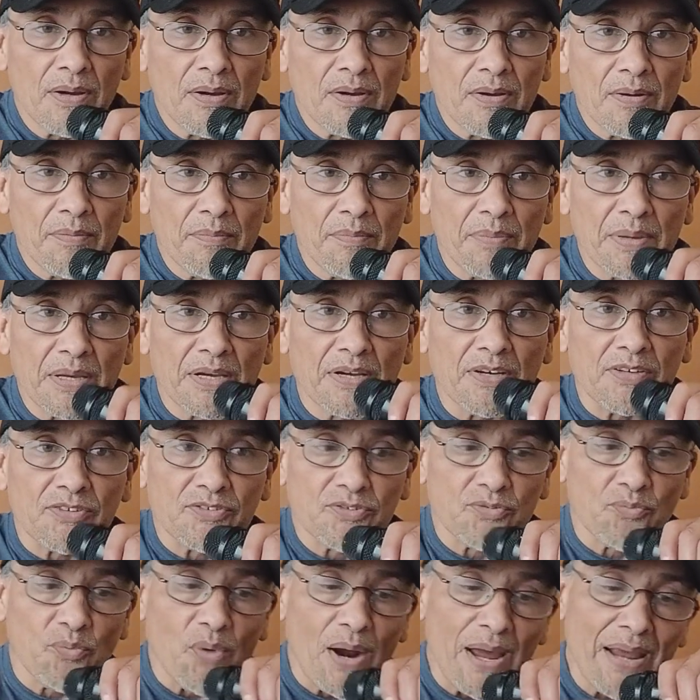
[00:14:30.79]

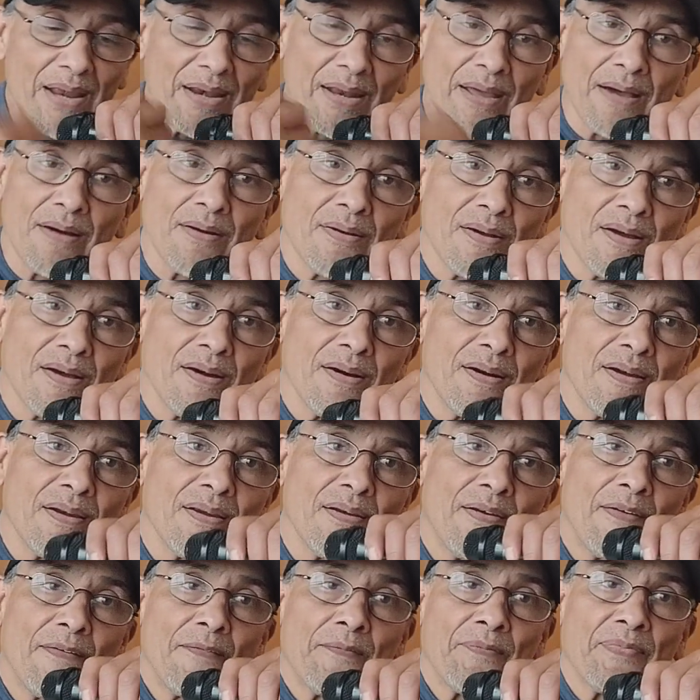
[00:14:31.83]
Because right now, God,
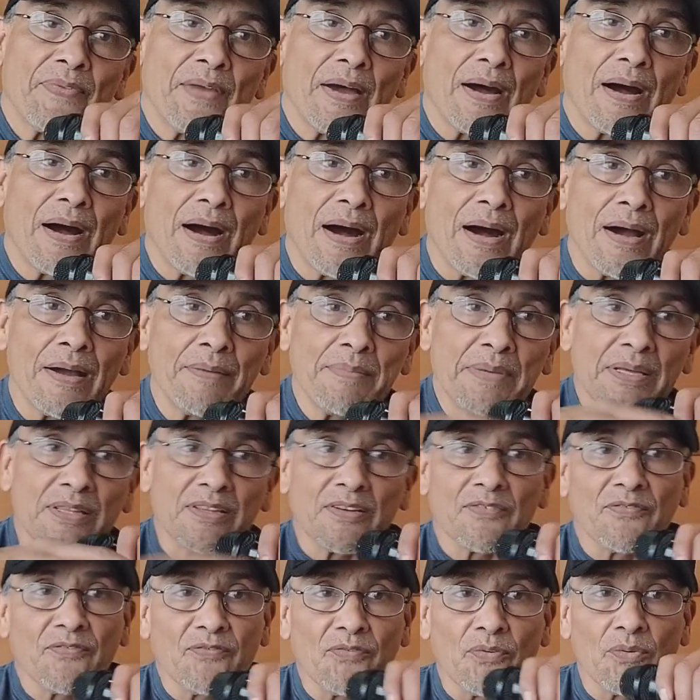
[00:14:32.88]
I'm at the
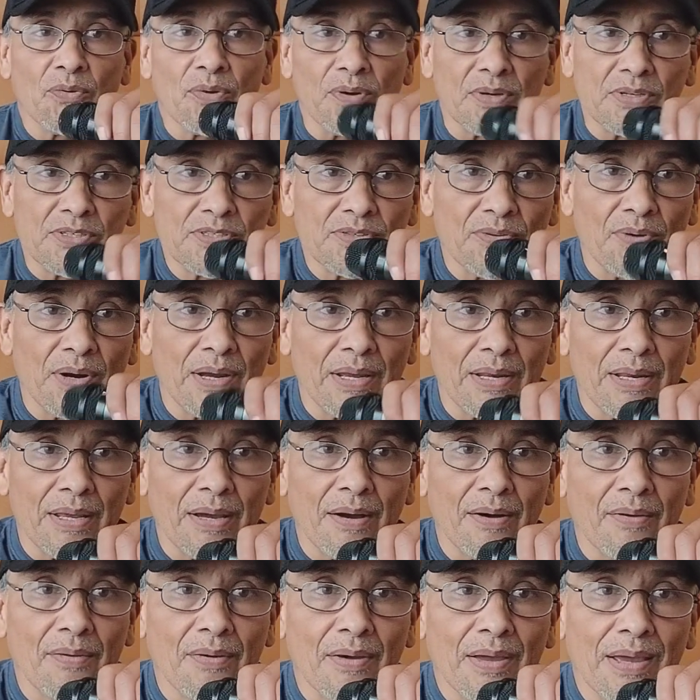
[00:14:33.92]
forest right
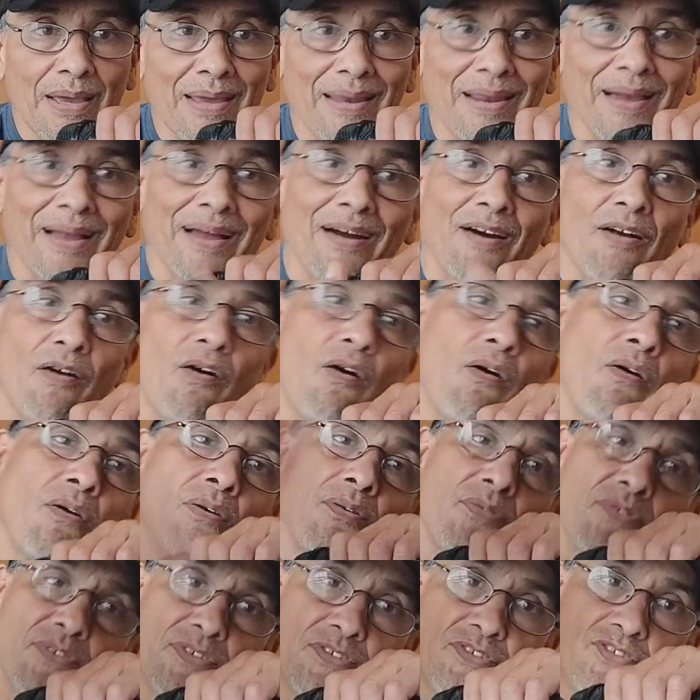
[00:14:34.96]
now, and I got
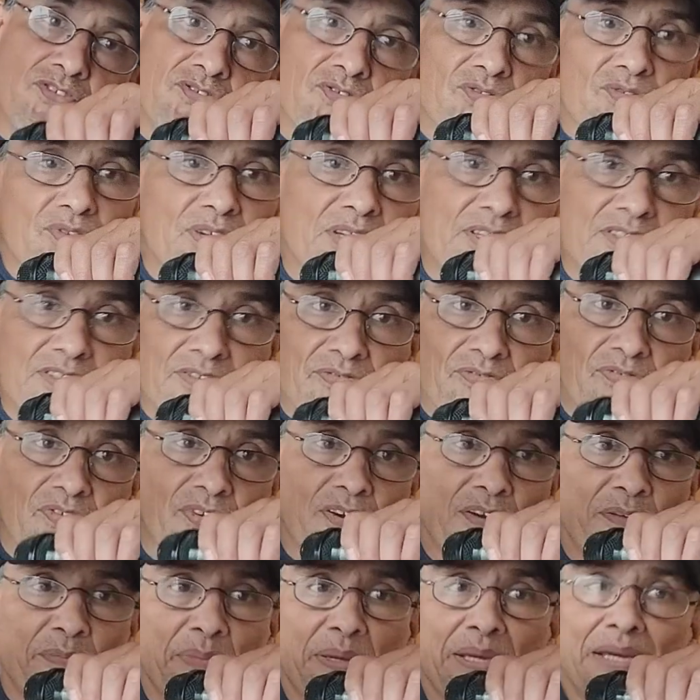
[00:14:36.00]
all these trees in
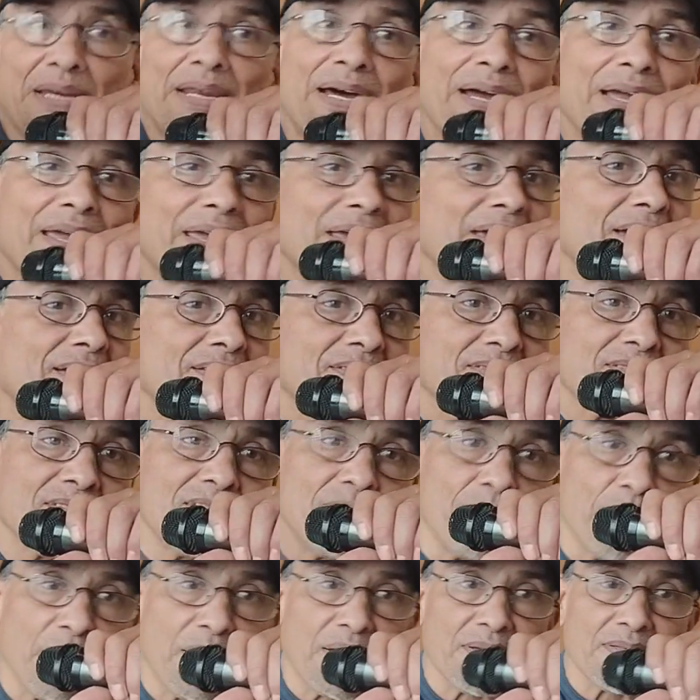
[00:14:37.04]
front of me, and I can't see
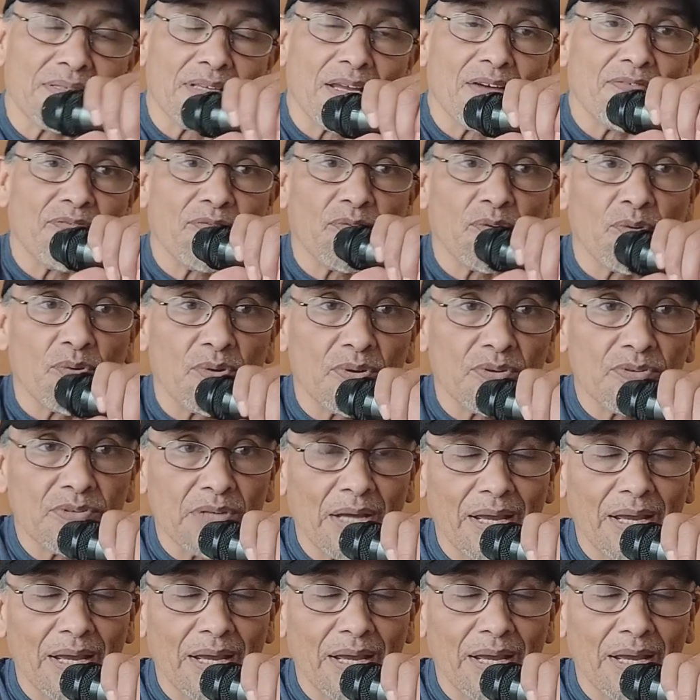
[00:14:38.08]
past that forest.